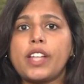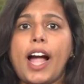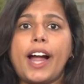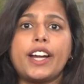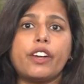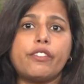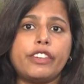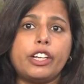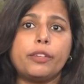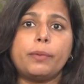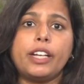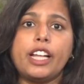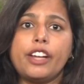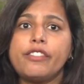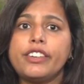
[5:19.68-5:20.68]
and available
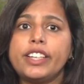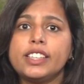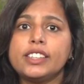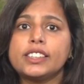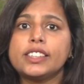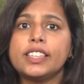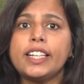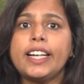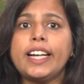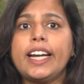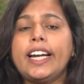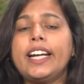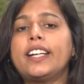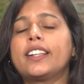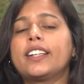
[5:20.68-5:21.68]
evidence,
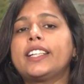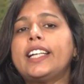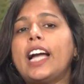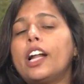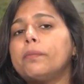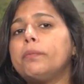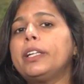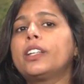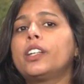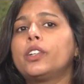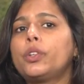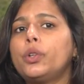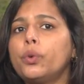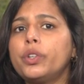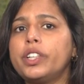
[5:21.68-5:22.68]
it can be
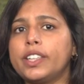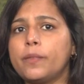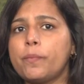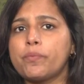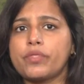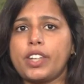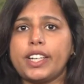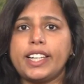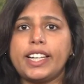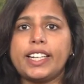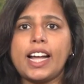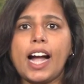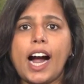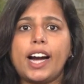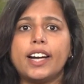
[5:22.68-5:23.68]
concluded that it
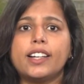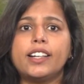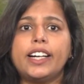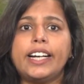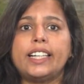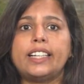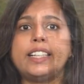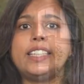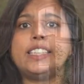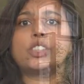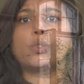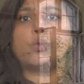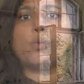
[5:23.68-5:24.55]
had at least